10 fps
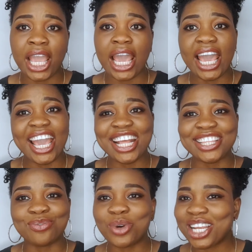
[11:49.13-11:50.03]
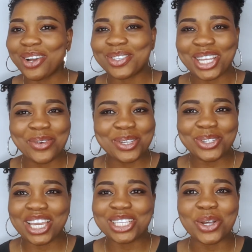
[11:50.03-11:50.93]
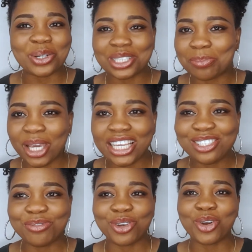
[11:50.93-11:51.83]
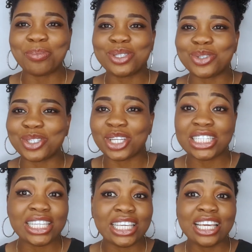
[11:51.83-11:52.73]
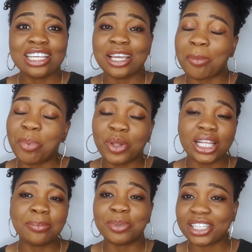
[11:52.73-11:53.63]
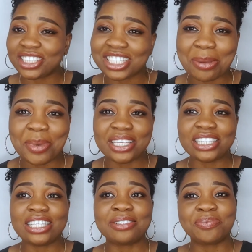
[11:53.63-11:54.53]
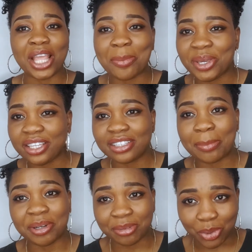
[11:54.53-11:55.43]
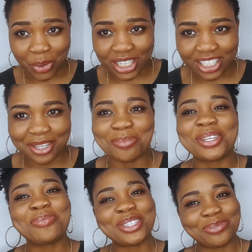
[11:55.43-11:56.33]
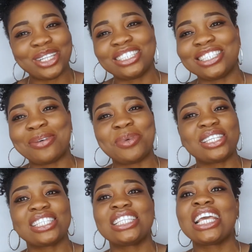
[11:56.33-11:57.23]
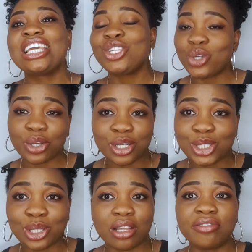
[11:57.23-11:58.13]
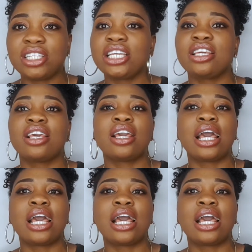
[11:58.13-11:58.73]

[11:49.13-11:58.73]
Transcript: And what else? I wish you guys all the best if you're coming to study in Poland. Poland is amazing. I mean, apart from the weather, but Poland is amazing. You're going to love it here.